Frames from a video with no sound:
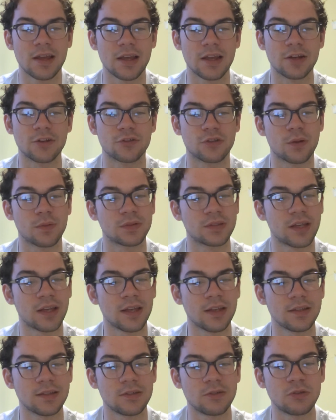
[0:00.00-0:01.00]
In Trump's
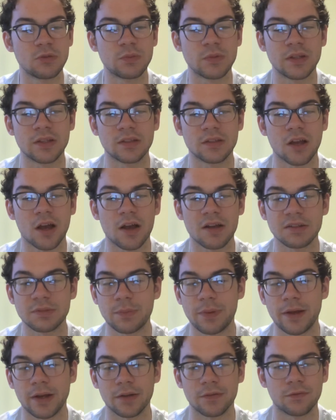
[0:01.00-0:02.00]
case, he was being tossed
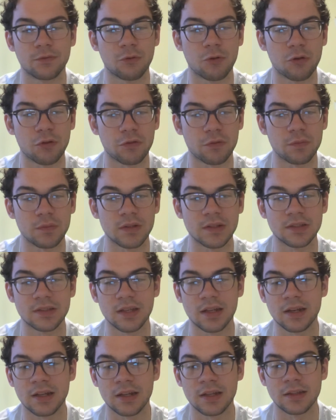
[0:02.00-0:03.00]
back and forth from the
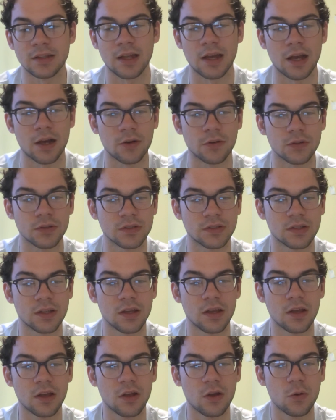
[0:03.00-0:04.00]
Senate and the House,
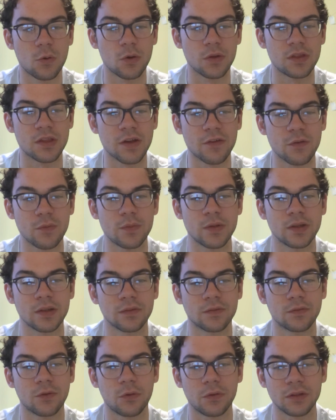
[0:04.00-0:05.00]
with never
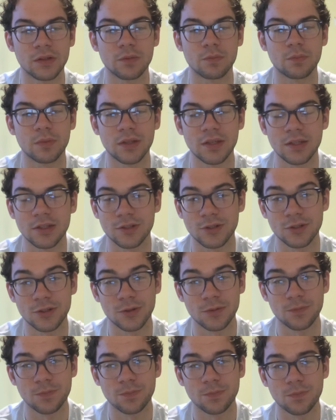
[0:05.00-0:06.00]
being fully impeached.
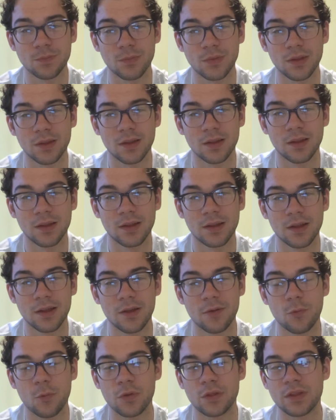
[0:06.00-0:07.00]

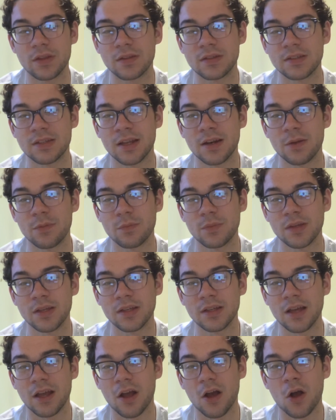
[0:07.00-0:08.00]
With the Senate
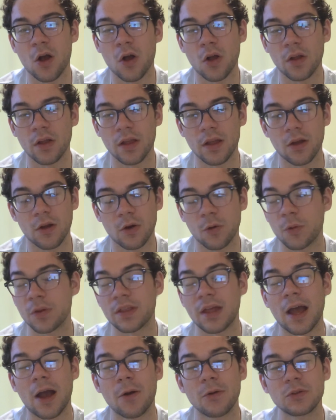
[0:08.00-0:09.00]
being with
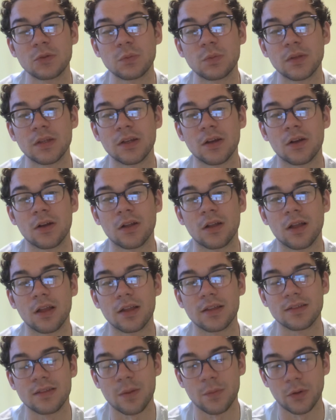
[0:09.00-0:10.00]
the House being
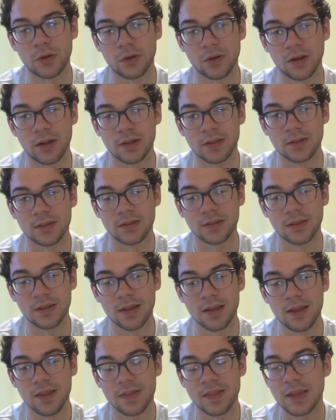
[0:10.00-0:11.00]
all Democrats,
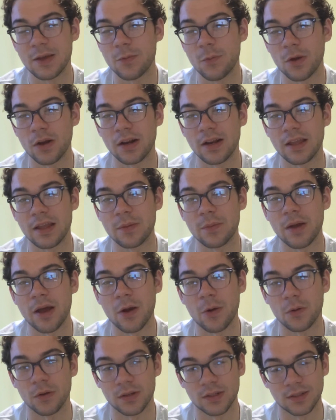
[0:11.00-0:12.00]
they wanted him
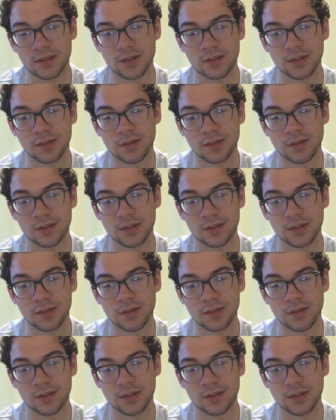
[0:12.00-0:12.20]
out,